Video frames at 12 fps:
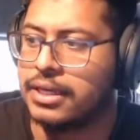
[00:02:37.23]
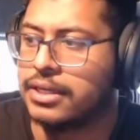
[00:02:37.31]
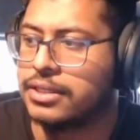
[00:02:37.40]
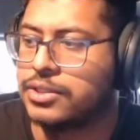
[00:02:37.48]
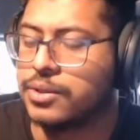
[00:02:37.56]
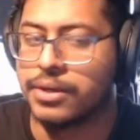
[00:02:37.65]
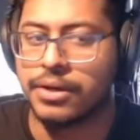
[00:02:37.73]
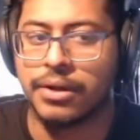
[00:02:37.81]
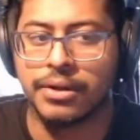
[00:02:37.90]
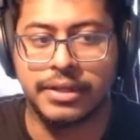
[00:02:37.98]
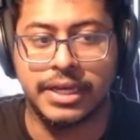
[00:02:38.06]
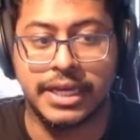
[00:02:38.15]
So her
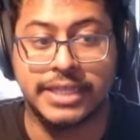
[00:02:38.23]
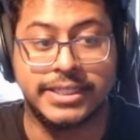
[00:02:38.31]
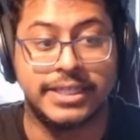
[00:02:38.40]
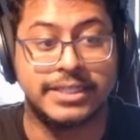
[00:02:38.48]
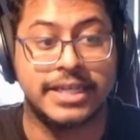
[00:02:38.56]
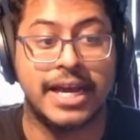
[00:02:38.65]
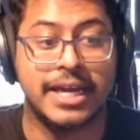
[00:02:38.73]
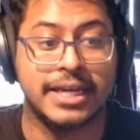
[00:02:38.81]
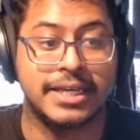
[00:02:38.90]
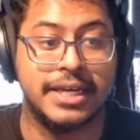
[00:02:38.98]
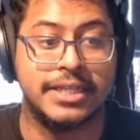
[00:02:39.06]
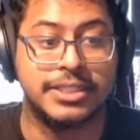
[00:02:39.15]
ult is an attack,
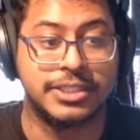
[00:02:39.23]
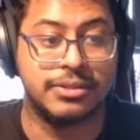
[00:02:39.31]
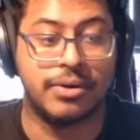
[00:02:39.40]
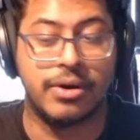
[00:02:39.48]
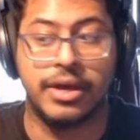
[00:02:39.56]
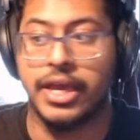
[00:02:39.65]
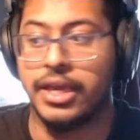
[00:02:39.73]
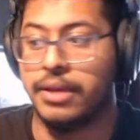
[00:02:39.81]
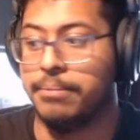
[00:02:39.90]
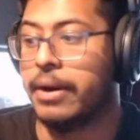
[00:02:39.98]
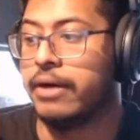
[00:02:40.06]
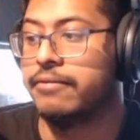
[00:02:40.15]
it's not a
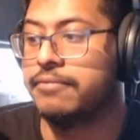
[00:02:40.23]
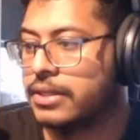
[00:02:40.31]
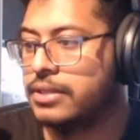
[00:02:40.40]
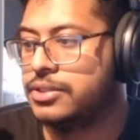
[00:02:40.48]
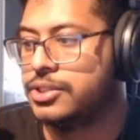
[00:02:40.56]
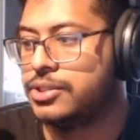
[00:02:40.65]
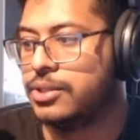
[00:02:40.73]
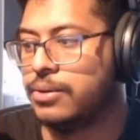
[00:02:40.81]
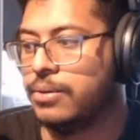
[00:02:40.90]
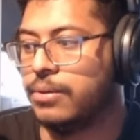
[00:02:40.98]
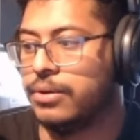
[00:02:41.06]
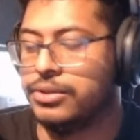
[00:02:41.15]
buff,
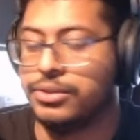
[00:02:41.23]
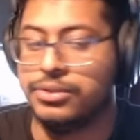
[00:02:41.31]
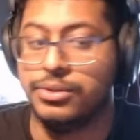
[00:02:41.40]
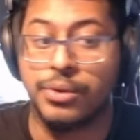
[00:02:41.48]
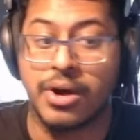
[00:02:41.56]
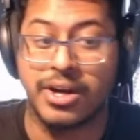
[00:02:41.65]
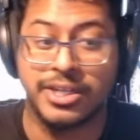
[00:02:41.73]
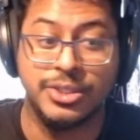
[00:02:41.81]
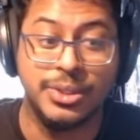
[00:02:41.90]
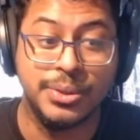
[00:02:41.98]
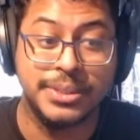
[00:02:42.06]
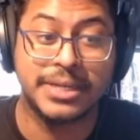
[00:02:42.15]
so you can't
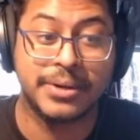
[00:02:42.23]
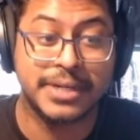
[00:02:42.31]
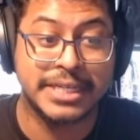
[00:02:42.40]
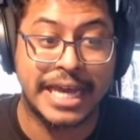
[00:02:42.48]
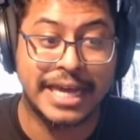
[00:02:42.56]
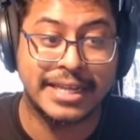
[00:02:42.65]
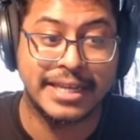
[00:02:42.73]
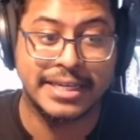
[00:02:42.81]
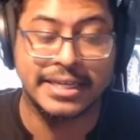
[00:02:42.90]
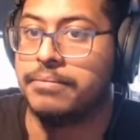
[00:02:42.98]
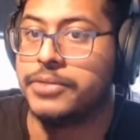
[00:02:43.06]
use it on an ally.